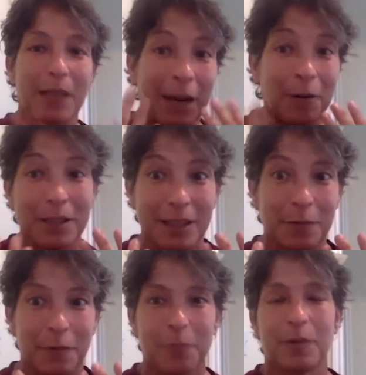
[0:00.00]
can't really see
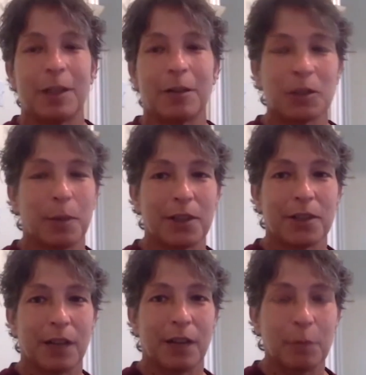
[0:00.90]
the you know
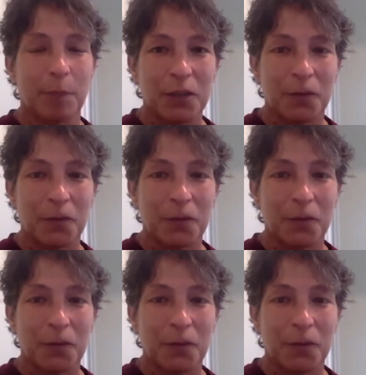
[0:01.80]
expressions on everybody's